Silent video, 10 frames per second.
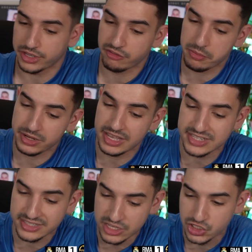everybody has
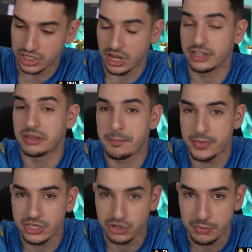attention on the
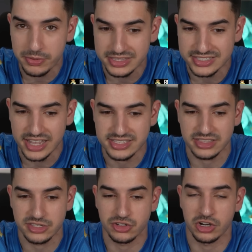big European sides at
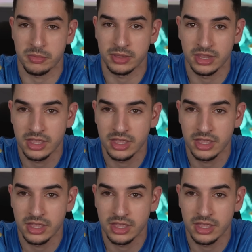this tournament.